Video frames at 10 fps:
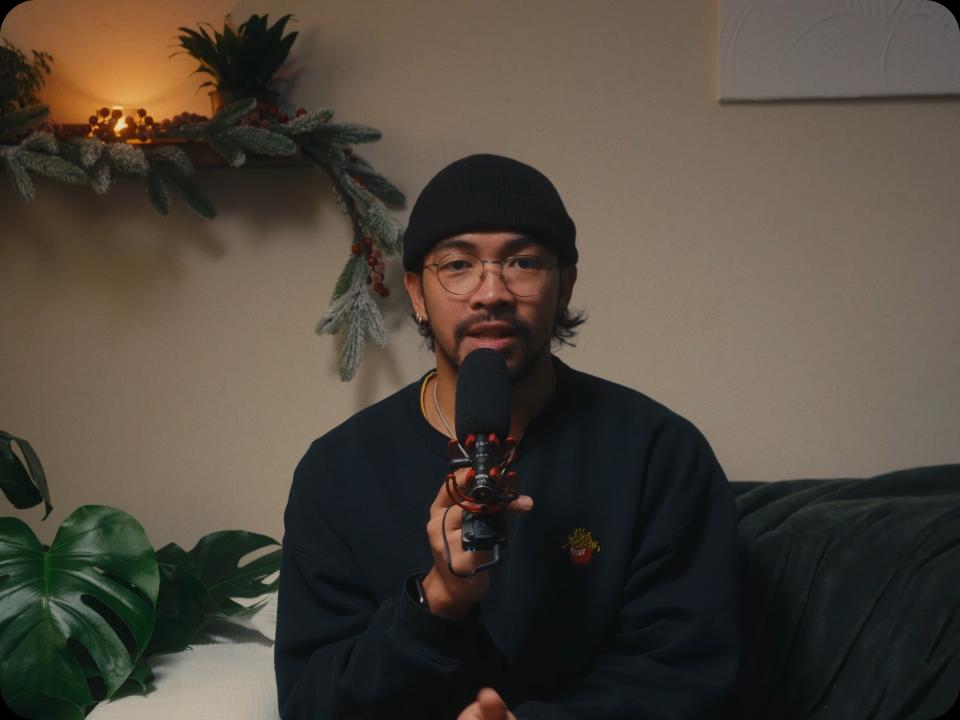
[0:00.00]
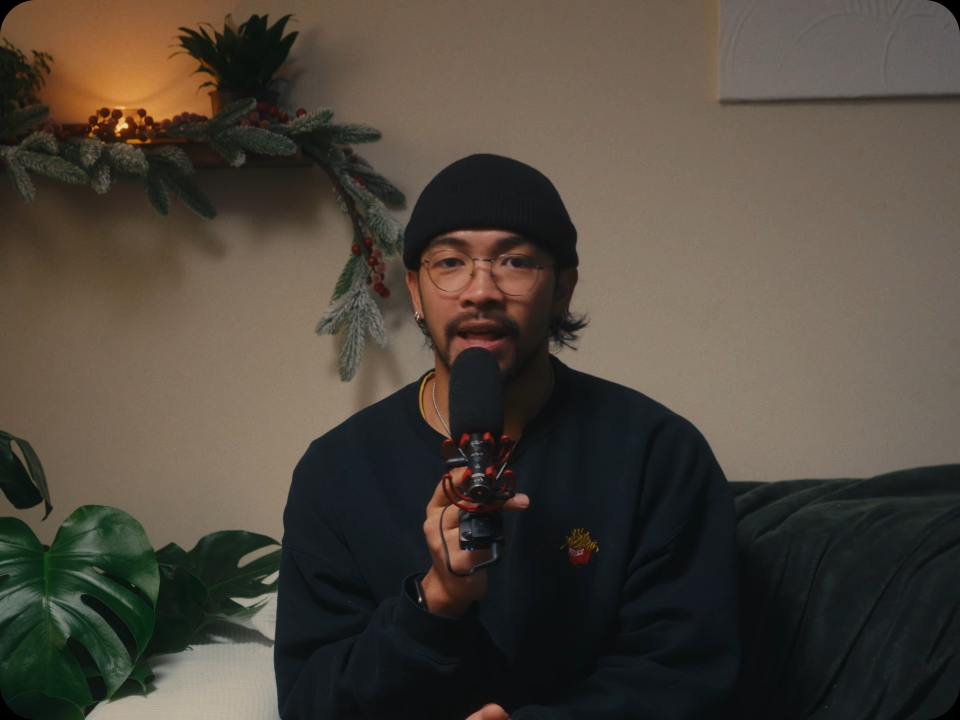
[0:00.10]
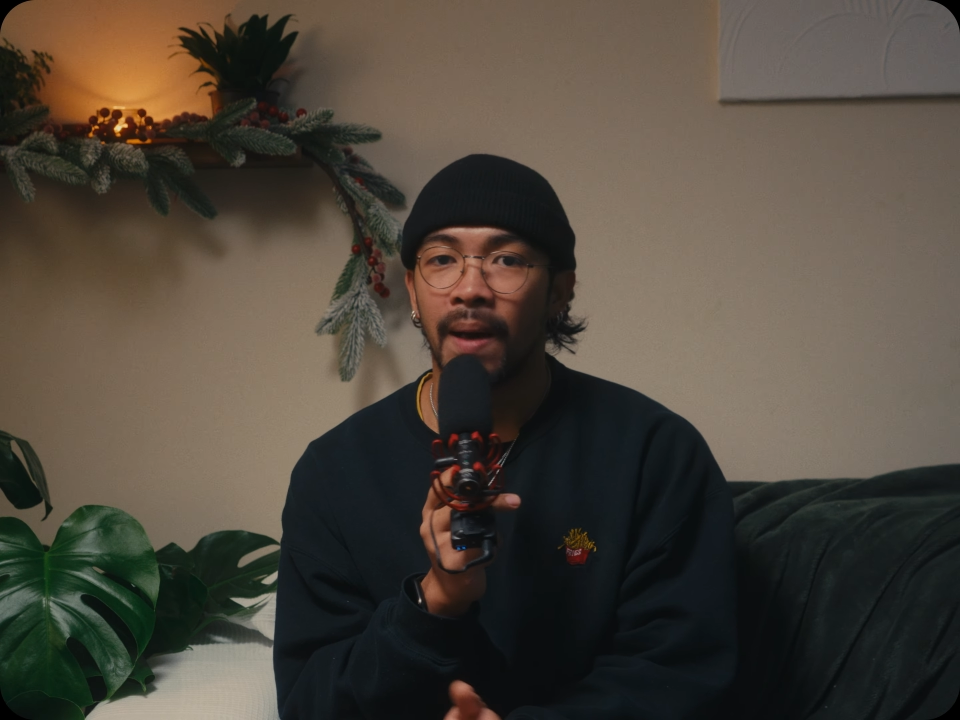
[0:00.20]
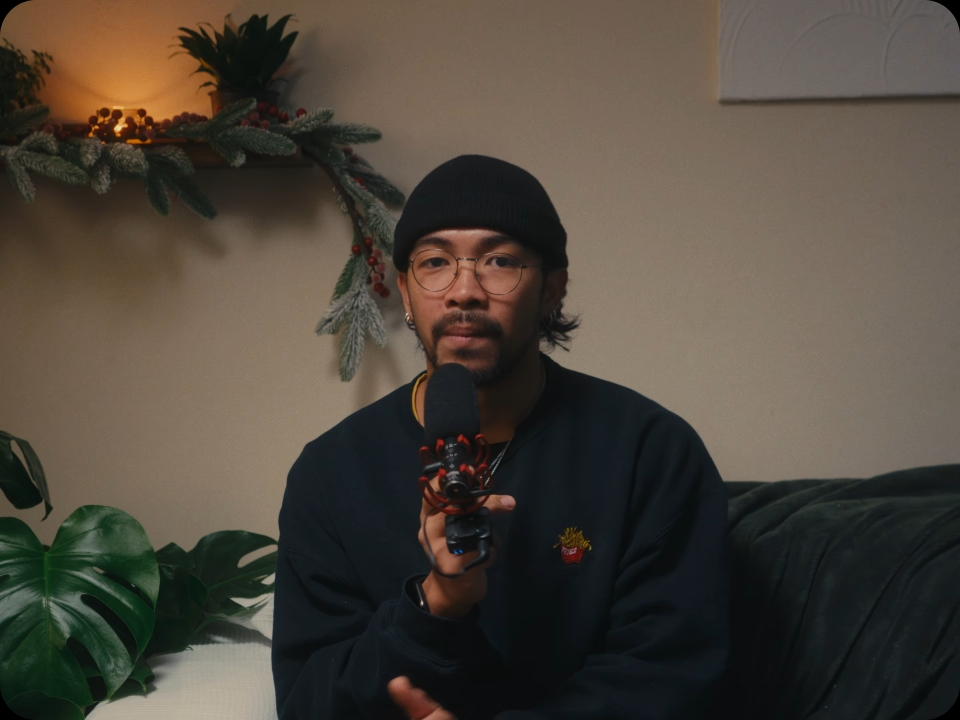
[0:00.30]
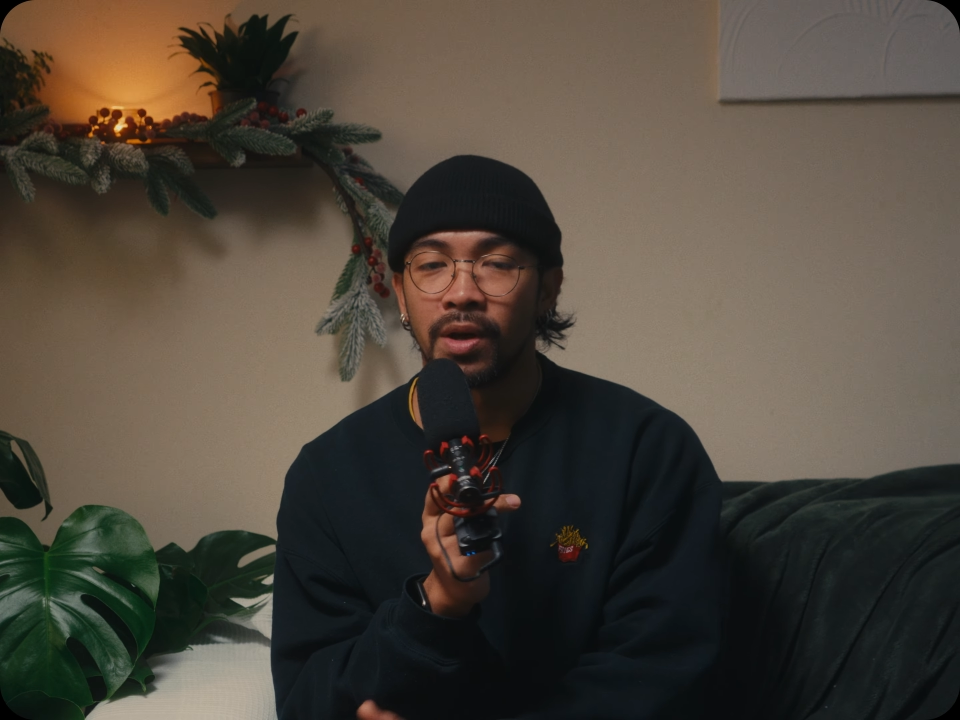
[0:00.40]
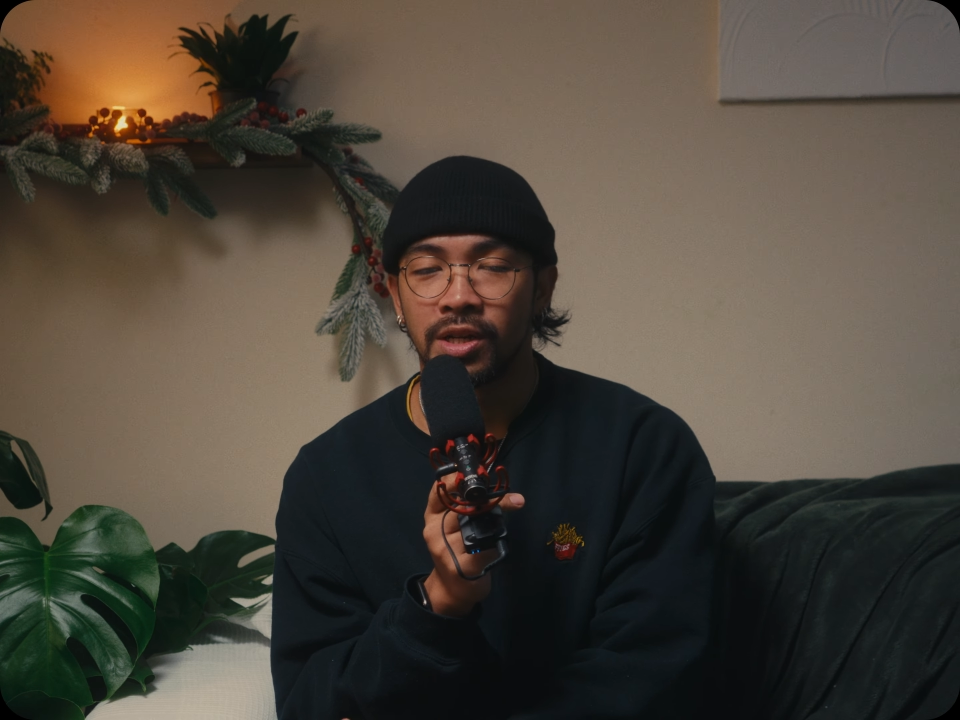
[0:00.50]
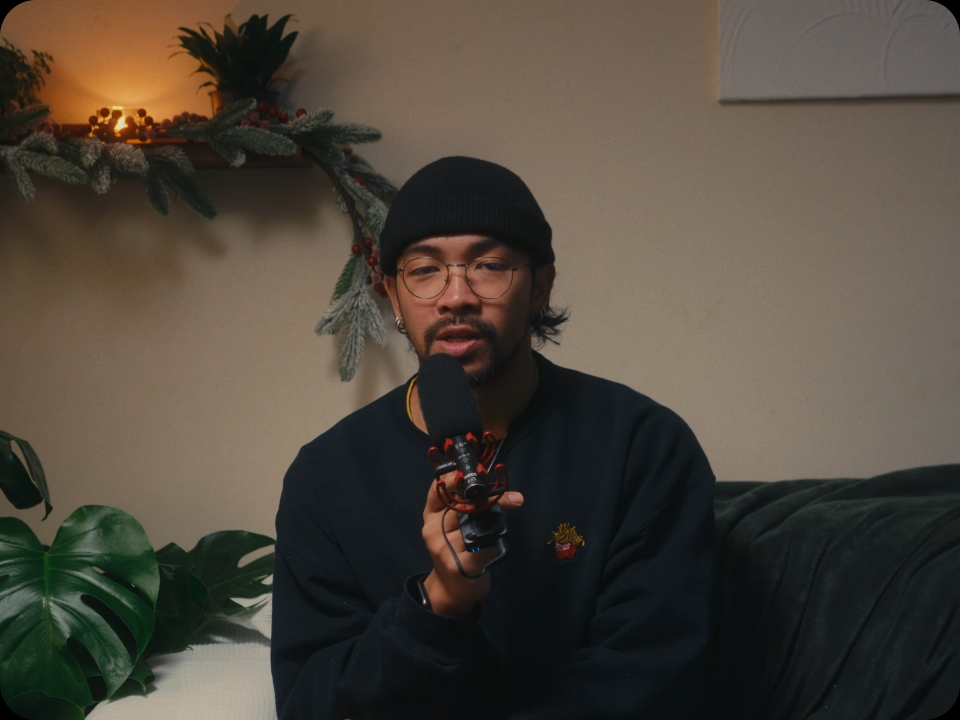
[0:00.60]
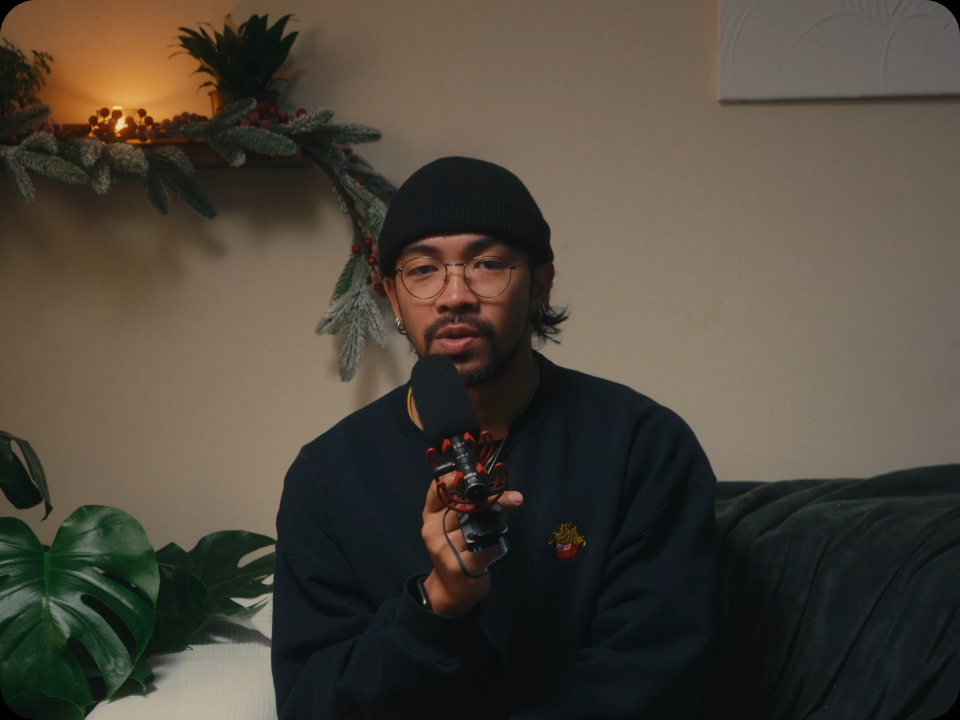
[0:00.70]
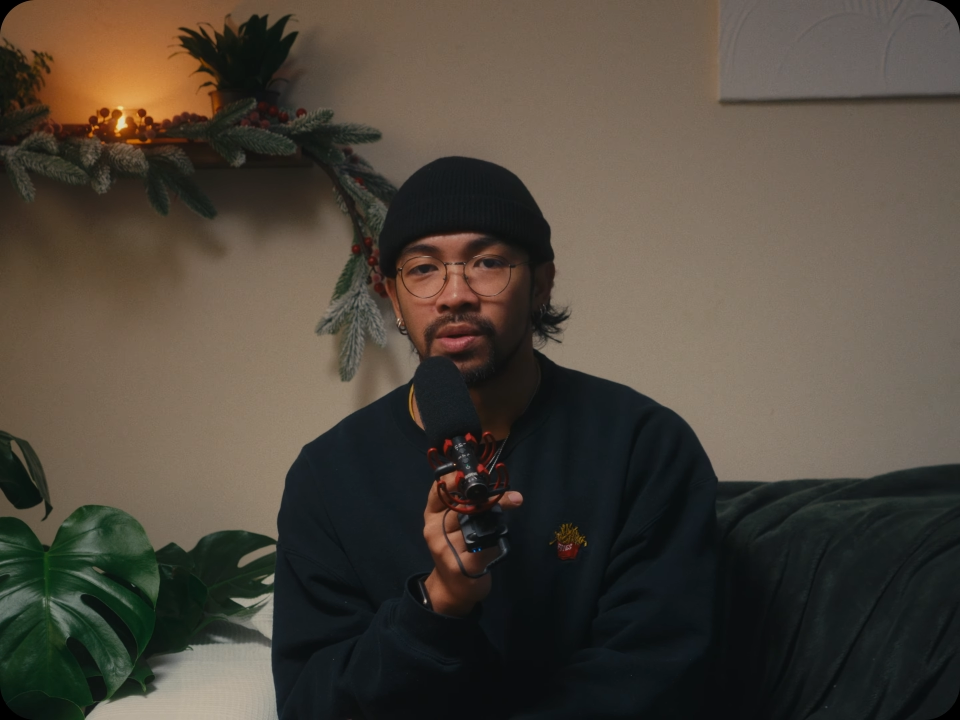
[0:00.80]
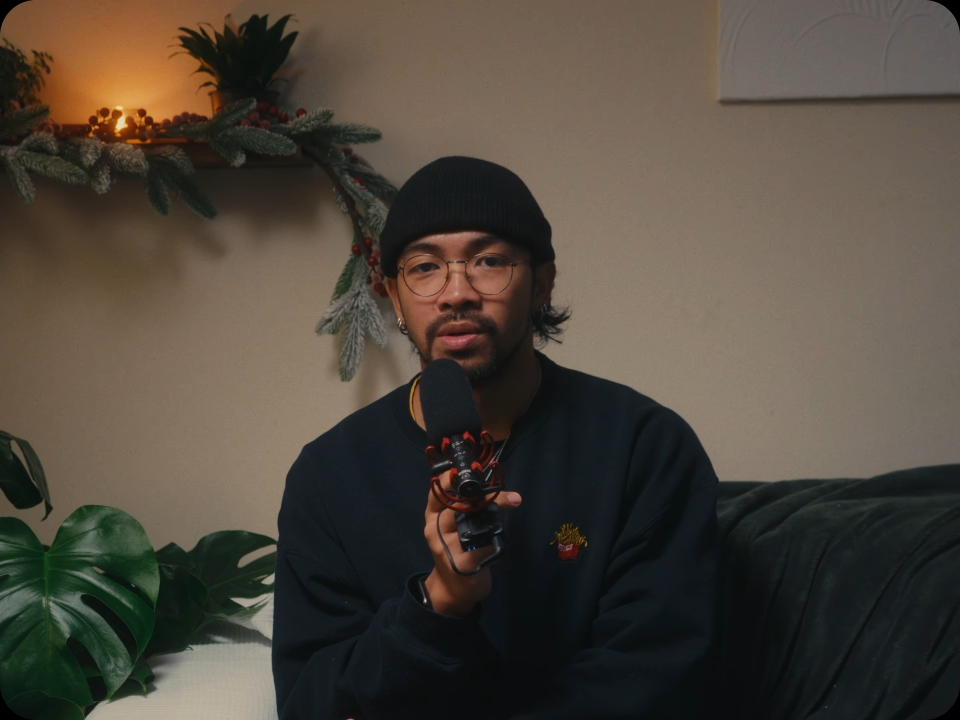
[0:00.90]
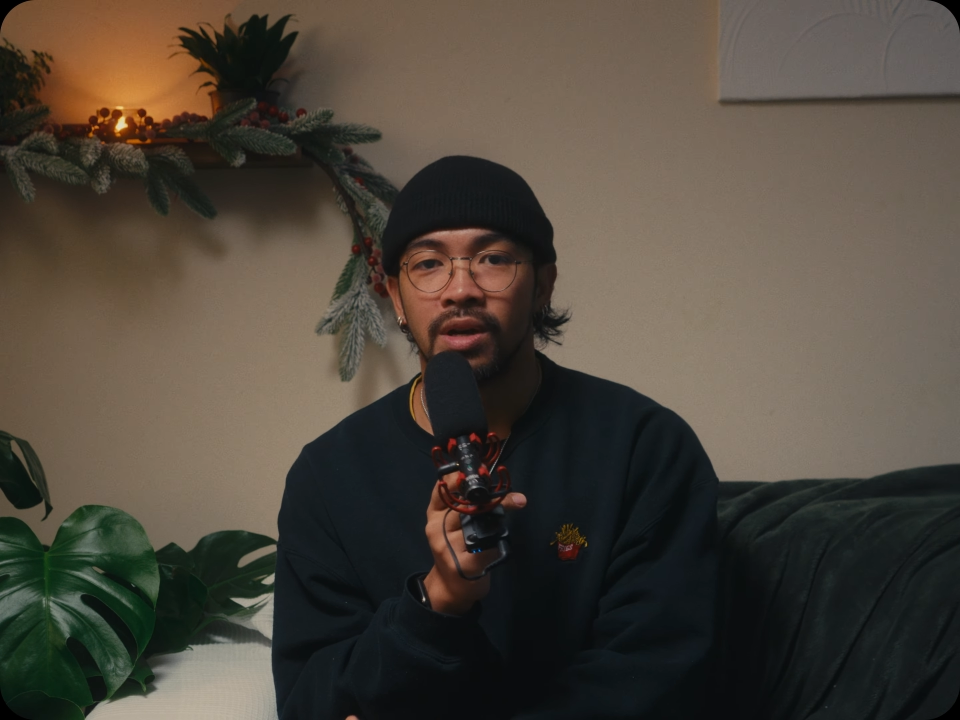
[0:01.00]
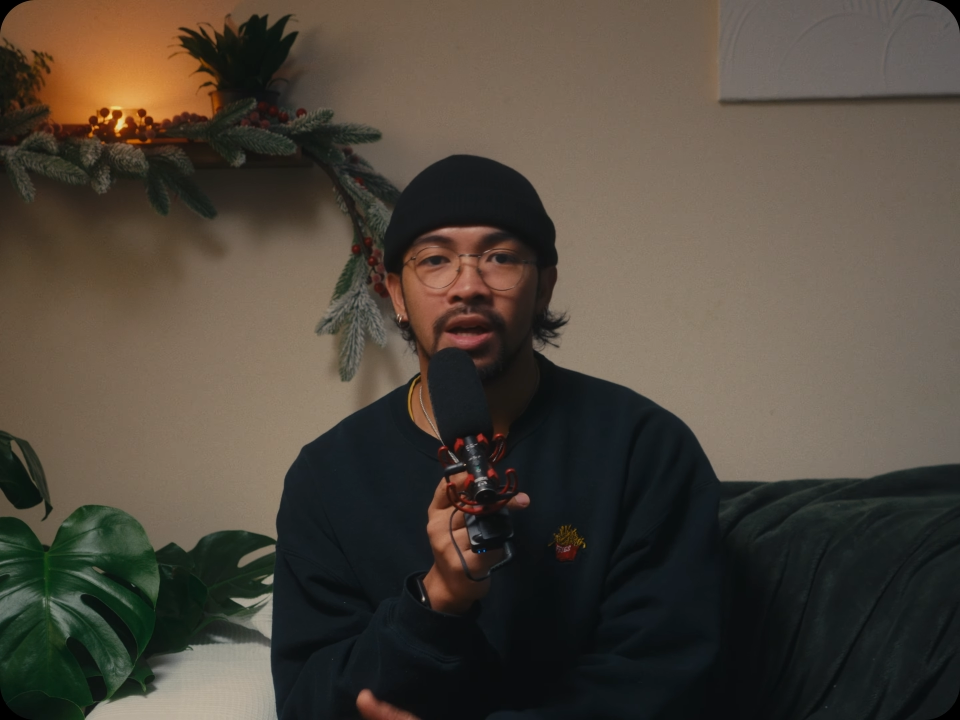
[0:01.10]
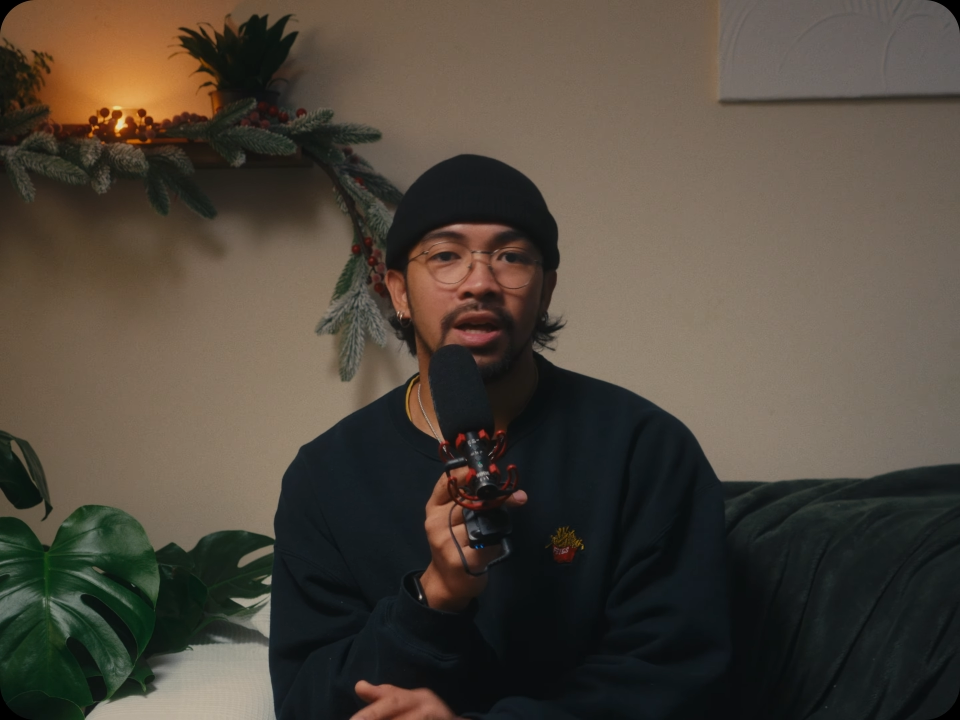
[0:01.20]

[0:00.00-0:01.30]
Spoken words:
that much at all